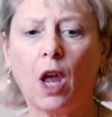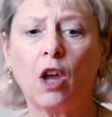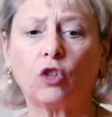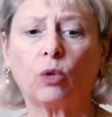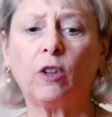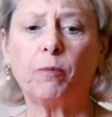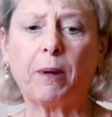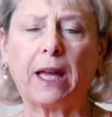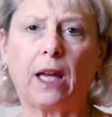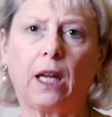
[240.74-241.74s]
Sharif
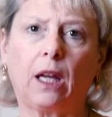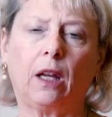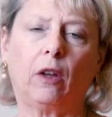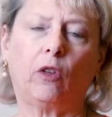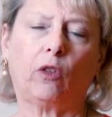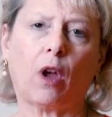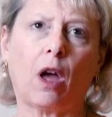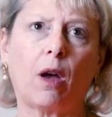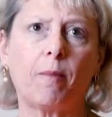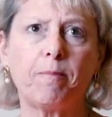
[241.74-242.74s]
Bey is
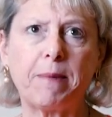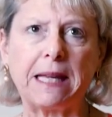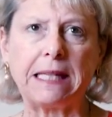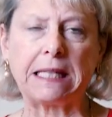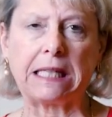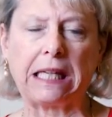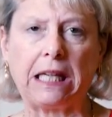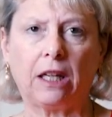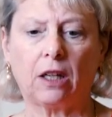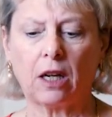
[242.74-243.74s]
based
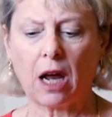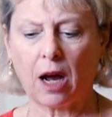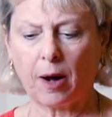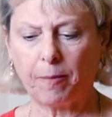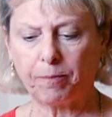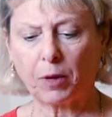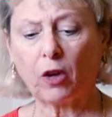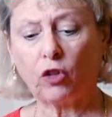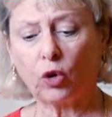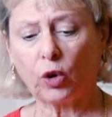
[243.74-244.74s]
in
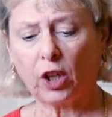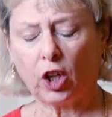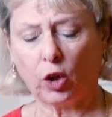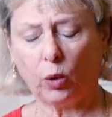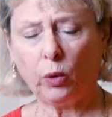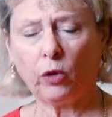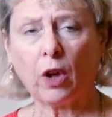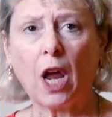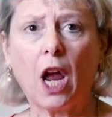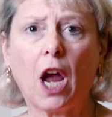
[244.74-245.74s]
Syracuse,
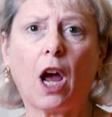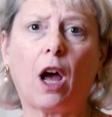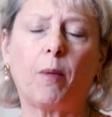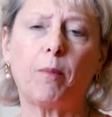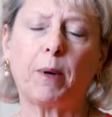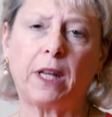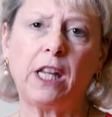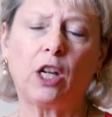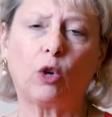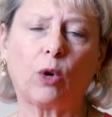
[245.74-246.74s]
but
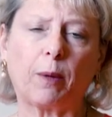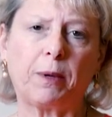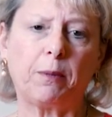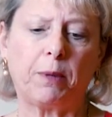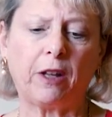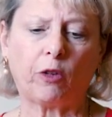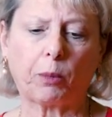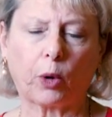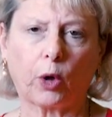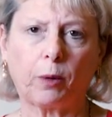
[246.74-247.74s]
he grew up in
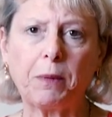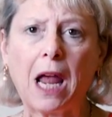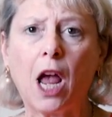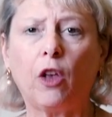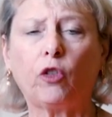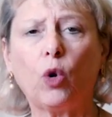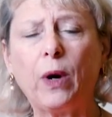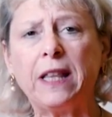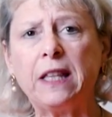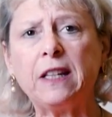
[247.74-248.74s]
Pittsburgh. So
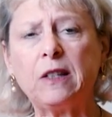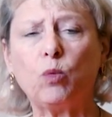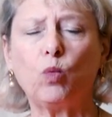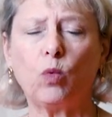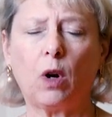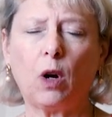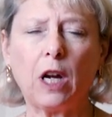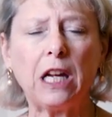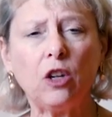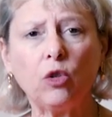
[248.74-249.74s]
in this
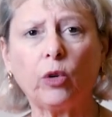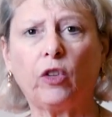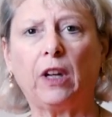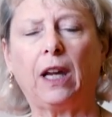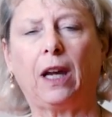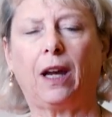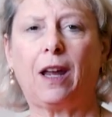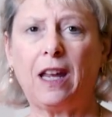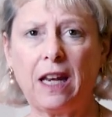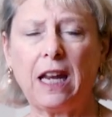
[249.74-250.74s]

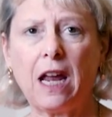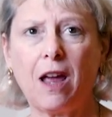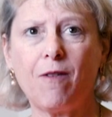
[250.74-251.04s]
interesting